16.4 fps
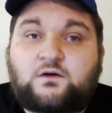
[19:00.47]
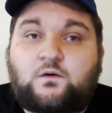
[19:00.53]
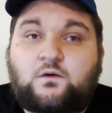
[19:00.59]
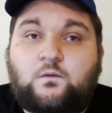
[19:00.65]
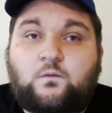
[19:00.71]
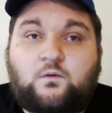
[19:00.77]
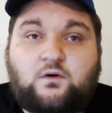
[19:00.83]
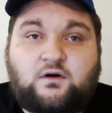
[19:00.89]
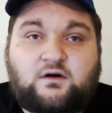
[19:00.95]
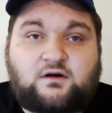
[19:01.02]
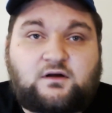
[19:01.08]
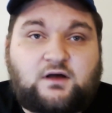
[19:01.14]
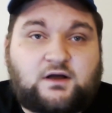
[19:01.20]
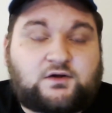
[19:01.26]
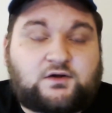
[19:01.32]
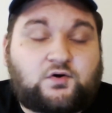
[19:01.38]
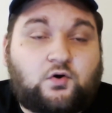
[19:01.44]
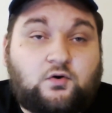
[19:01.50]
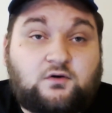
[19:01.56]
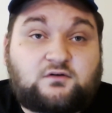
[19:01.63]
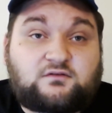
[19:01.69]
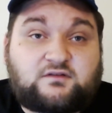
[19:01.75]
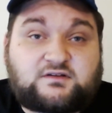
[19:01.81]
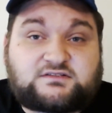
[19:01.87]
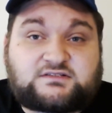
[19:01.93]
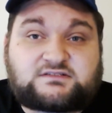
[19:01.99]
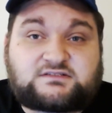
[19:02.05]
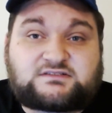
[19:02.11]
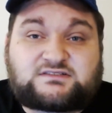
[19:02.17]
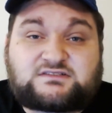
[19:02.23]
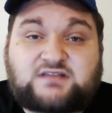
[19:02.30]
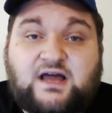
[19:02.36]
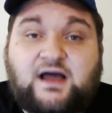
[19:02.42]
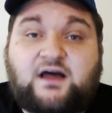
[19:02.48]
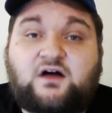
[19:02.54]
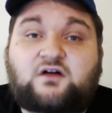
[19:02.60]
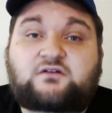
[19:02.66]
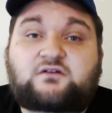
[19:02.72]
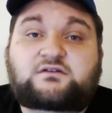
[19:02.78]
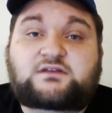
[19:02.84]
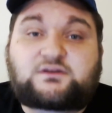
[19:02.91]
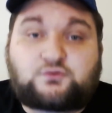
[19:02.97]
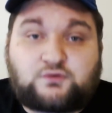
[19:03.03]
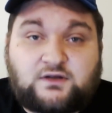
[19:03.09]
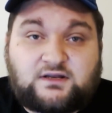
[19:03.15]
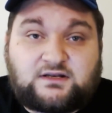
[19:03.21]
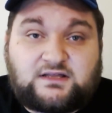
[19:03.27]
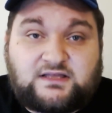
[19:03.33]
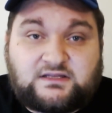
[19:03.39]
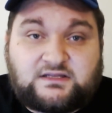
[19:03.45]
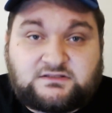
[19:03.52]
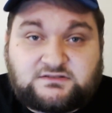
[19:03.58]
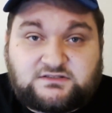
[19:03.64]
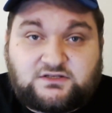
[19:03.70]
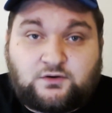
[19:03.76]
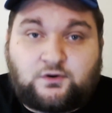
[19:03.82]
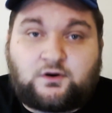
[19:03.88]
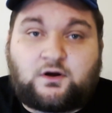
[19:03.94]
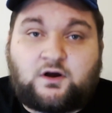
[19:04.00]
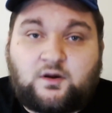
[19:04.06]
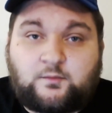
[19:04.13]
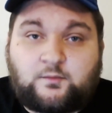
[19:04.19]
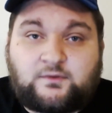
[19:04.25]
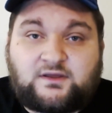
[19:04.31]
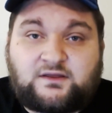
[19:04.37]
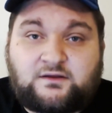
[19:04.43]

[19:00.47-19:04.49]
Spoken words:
or a coalition style unit into your army.